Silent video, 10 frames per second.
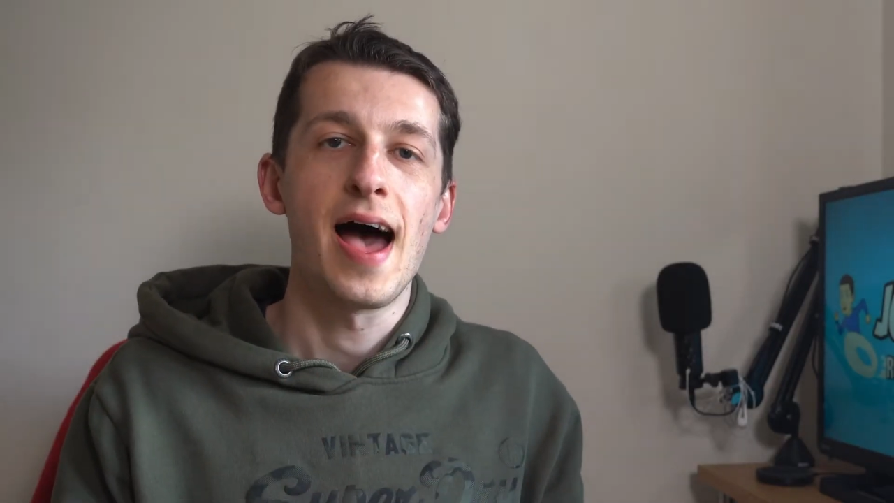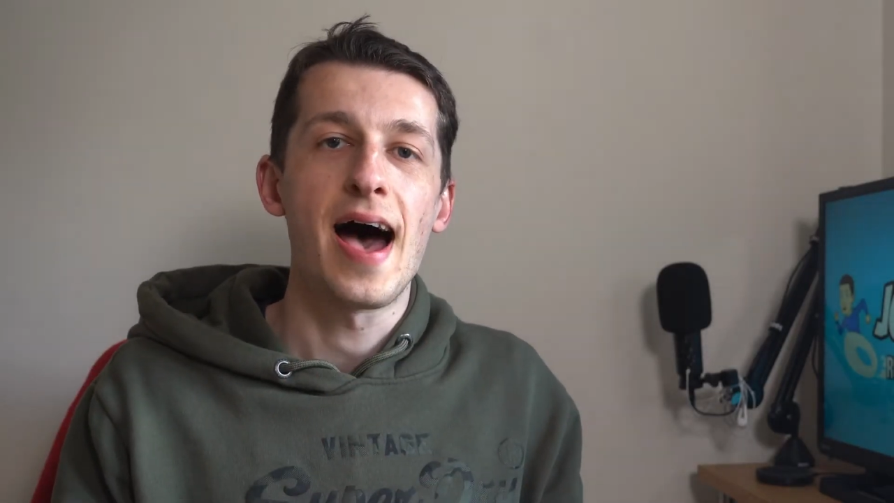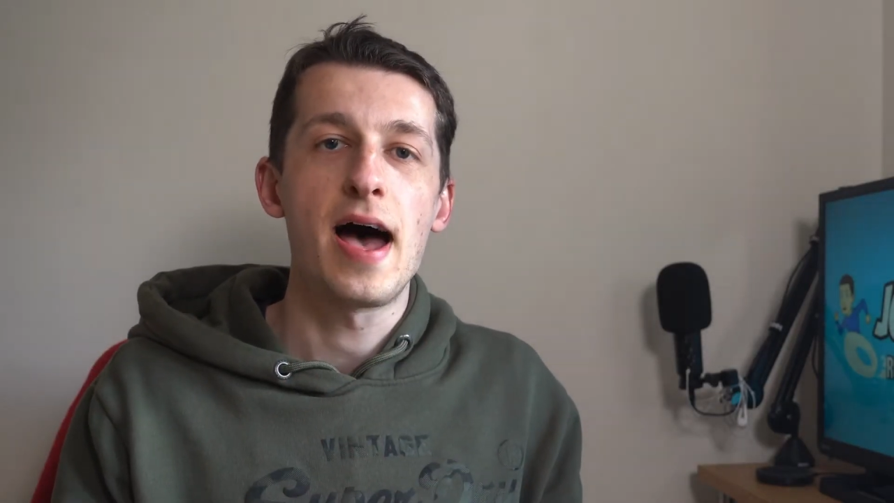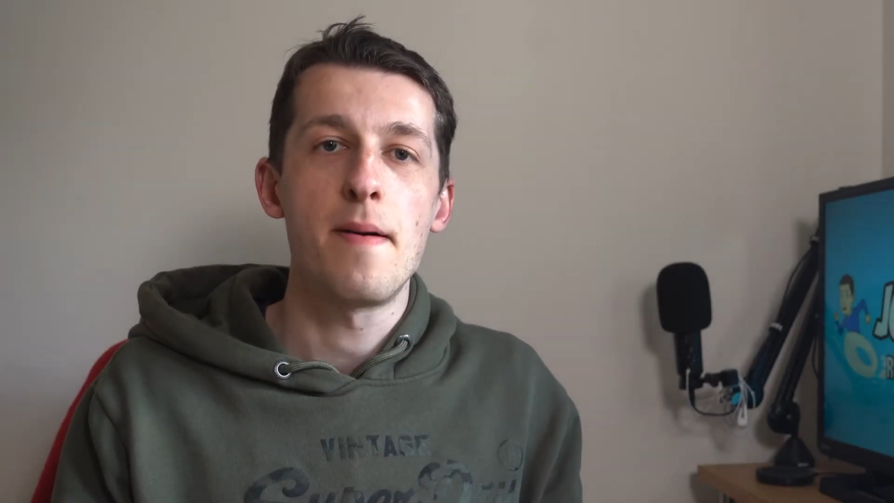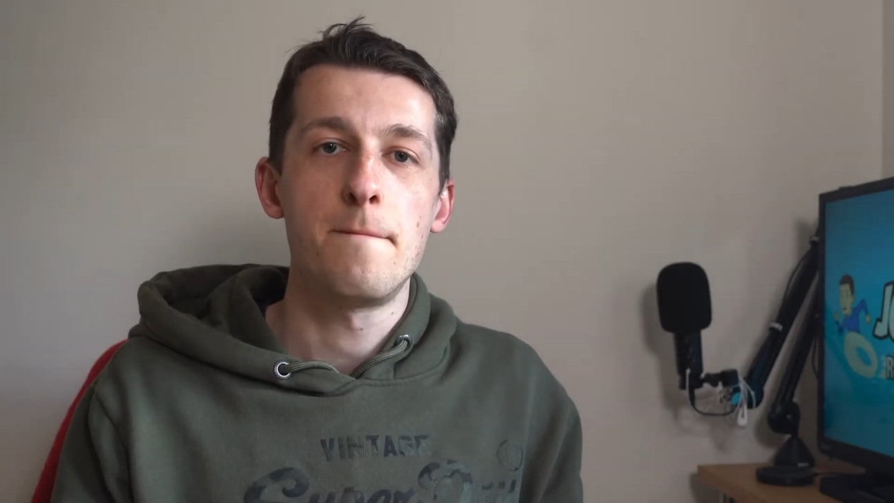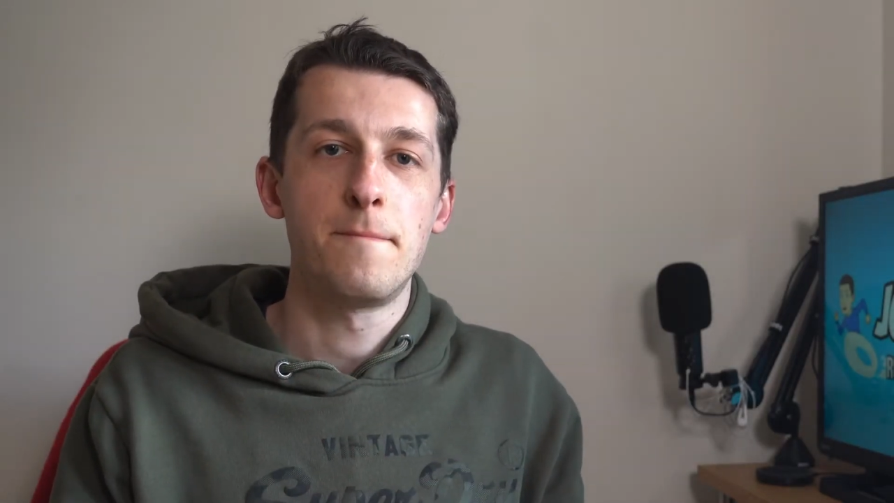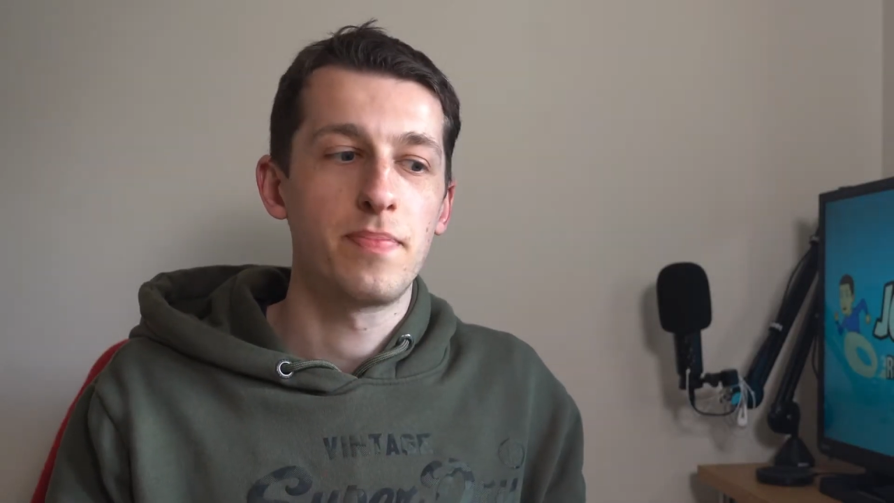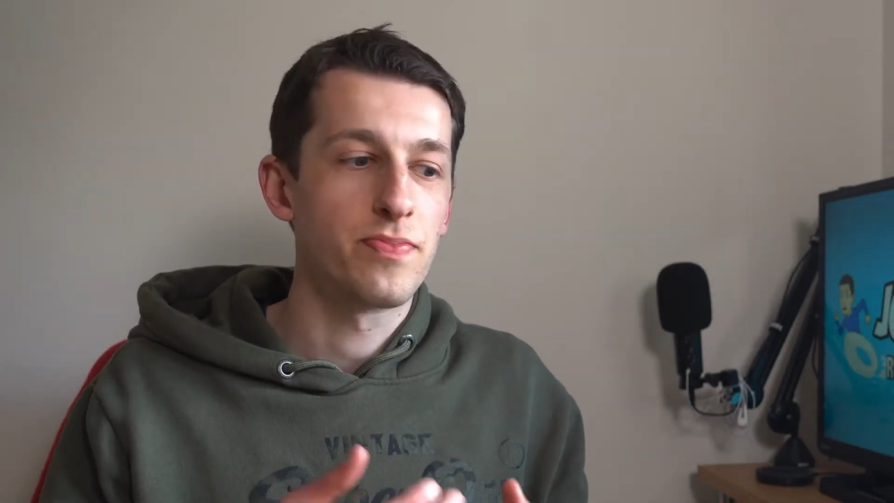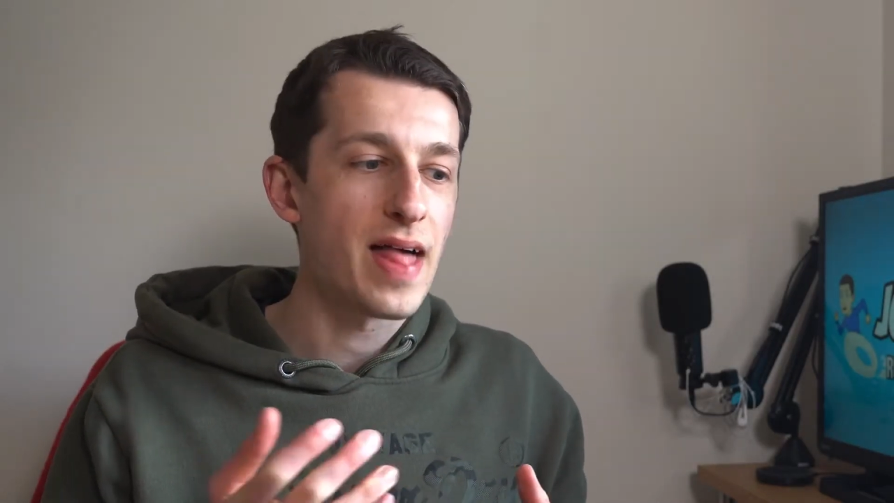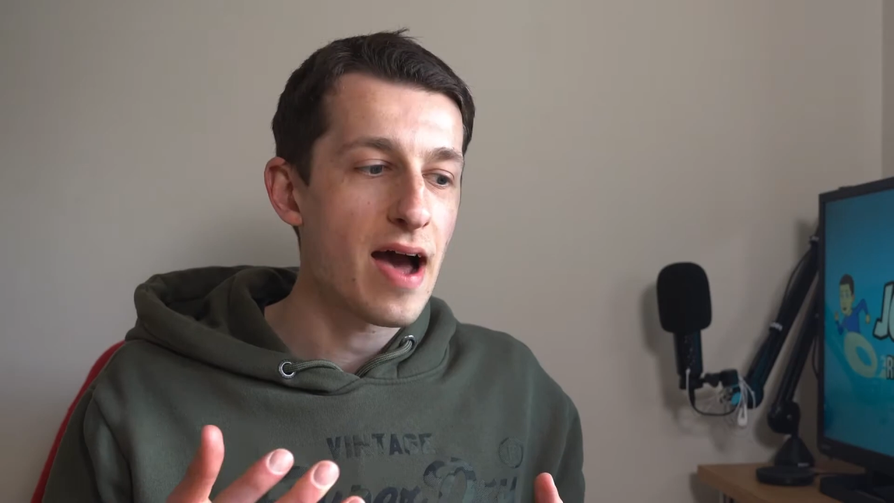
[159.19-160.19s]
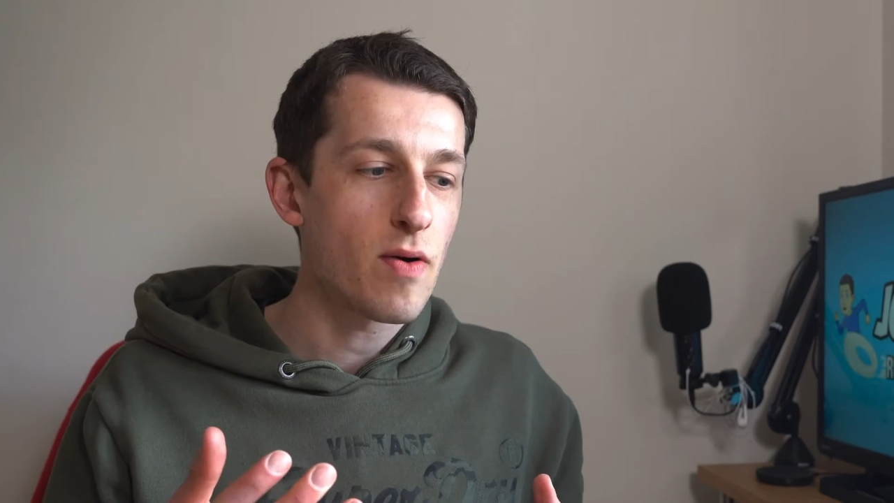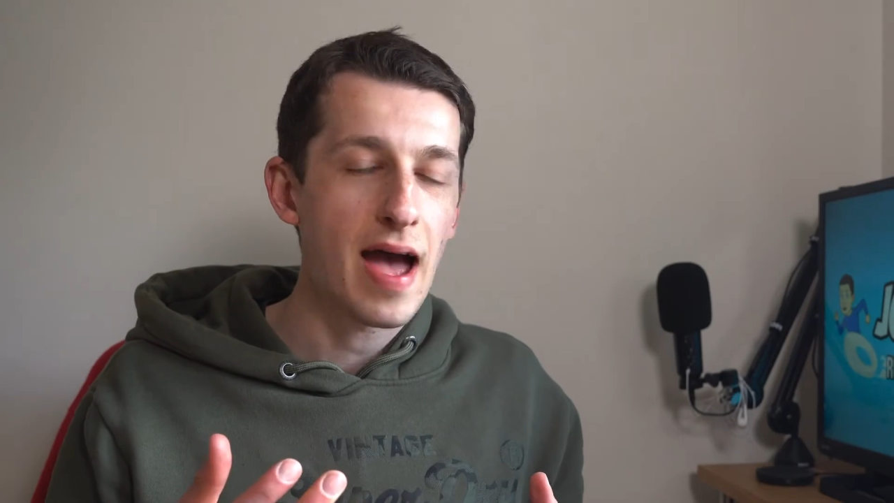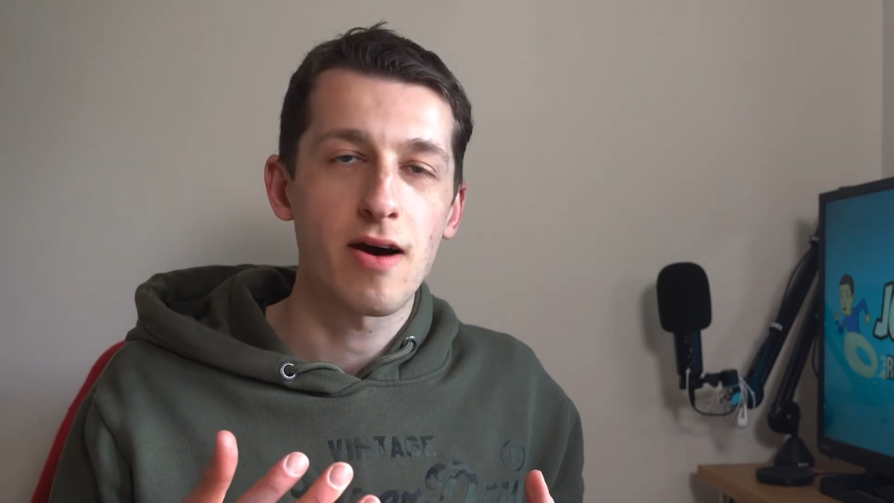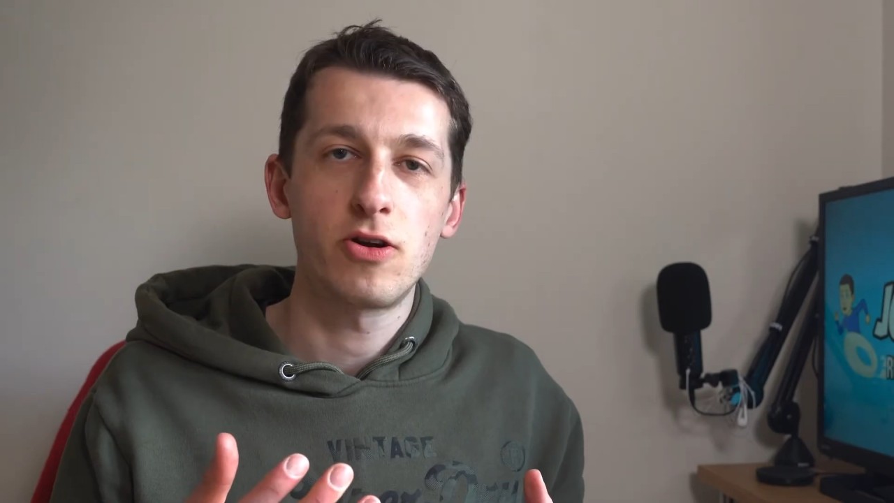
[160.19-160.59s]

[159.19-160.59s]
Now, how